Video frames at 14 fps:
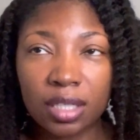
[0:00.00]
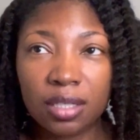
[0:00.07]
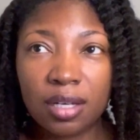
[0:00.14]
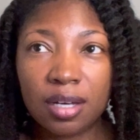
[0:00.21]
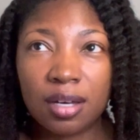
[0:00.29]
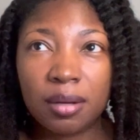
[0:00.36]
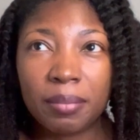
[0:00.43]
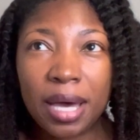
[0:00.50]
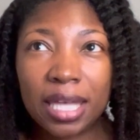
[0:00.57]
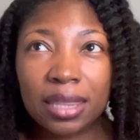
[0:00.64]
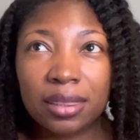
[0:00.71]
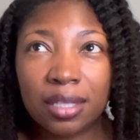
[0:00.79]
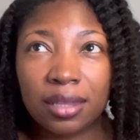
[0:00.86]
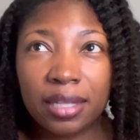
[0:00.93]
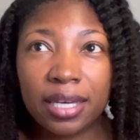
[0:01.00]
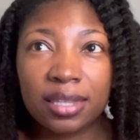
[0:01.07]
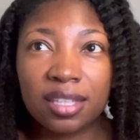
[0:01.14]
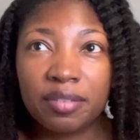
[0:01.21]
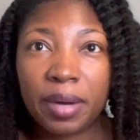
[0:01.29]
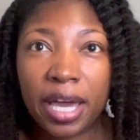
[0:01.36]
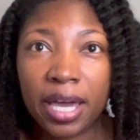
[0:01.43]
the length
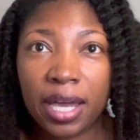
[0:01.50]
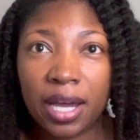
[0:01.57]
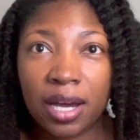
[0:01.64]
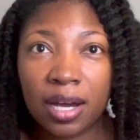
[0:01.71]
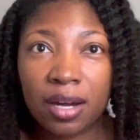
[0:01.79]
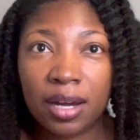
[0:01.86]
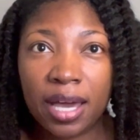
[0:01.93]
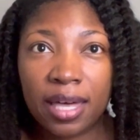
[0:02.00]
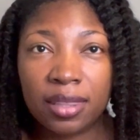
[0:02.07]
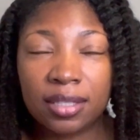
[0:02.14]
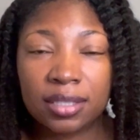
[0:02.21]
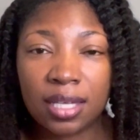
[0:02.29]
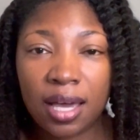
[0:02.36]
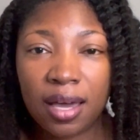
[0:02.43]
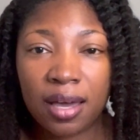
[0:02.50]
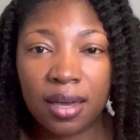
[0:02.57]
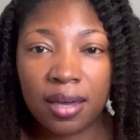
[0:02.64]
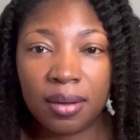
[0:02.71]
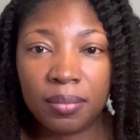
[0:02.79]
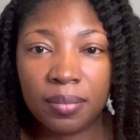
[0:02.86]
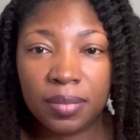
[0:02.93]
of my hair at the
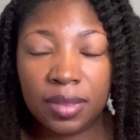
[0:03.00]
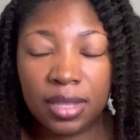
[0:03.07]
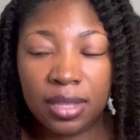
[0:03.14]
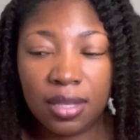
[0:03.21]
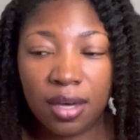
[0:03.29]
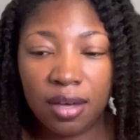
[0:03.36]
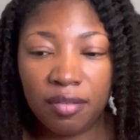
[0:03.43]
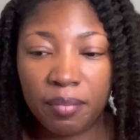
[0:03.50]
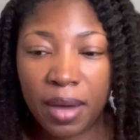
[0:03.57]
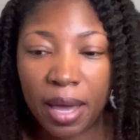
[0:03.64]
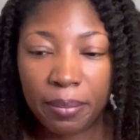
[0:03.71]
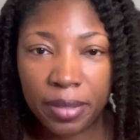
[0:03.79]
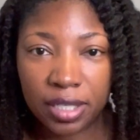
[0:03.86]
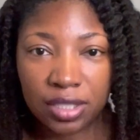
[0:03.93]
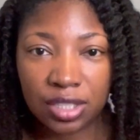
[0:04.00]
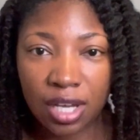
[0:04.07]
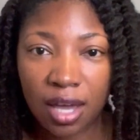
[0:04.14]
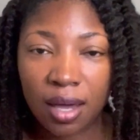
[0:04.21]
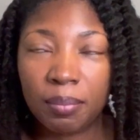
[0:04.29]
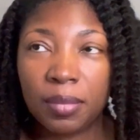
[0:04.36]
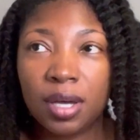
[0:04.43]
time of my big
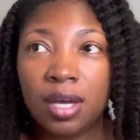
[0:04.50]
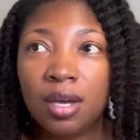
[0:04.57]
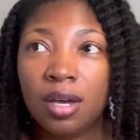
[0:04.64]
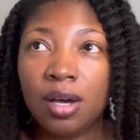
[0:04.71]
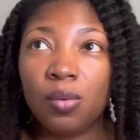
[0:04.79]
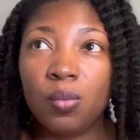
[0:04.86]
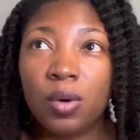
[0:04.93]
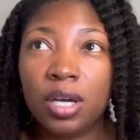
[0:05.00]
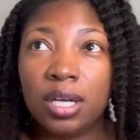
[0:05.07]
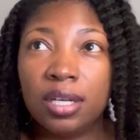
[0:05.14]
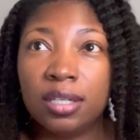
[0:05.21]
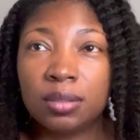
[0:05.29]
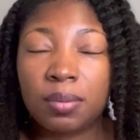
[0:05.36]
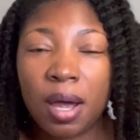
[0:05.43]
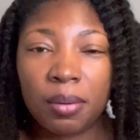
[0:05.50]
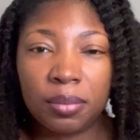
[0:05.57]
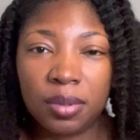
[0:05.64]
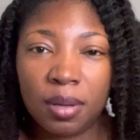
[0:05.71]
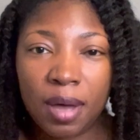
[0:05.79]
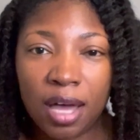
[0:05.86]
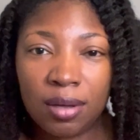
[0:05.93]
chop was probably
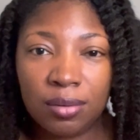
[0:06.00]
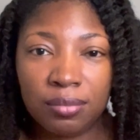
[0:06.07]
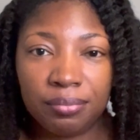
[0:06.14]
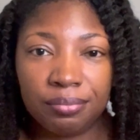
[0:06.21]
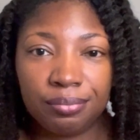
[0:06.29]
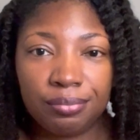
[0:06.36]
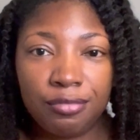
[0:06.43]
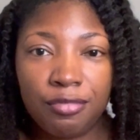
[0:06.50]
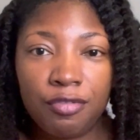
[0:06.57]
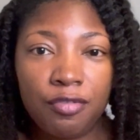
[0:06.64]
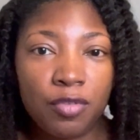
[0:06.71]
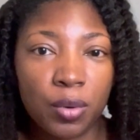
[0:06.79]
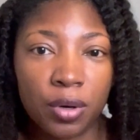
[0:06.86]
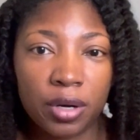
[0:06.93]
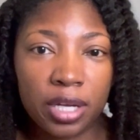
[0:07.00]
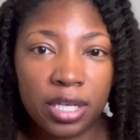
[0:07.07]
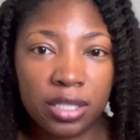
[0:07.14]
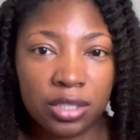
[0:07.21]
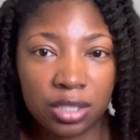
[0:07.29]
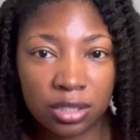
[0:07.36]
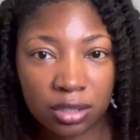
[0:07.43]
about 4
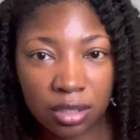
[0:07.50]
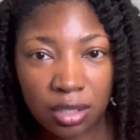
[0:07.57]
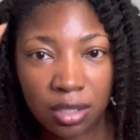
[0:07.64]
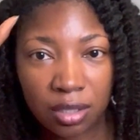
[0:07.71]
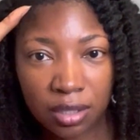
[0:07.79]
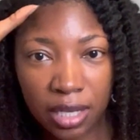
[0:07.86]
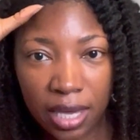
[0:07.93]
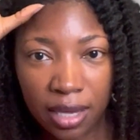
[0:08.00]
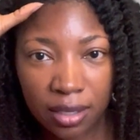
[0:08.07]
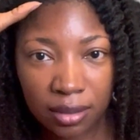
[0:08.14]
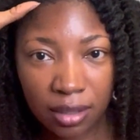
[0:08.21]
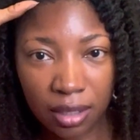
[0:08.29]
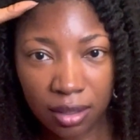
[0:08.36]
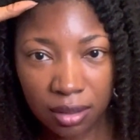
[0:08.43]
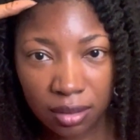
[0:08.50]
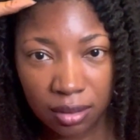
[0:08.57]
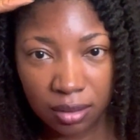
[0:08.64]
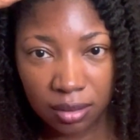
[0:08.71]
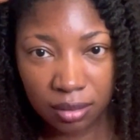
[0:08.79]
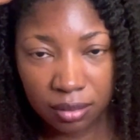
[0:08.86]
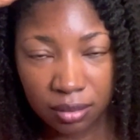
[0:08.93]
inches long. I had like a
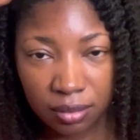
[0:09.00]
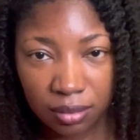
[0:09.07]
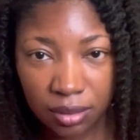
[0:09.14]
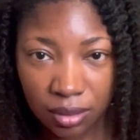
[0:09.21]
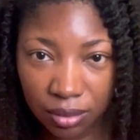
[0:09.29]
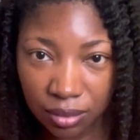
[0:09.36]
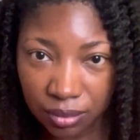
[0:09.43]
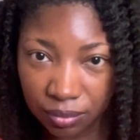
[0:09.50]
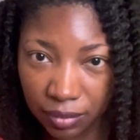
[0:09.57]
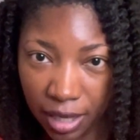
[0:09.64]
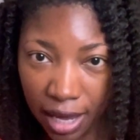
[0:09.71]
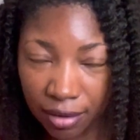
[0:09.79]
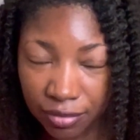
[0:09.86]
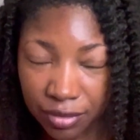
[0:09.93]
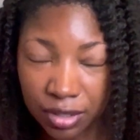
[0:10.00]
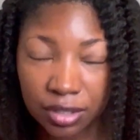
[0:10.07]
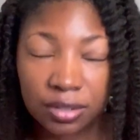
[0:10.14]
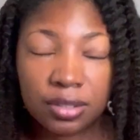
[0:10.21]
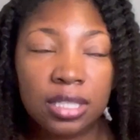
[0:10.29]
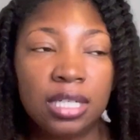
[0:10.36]
little afro.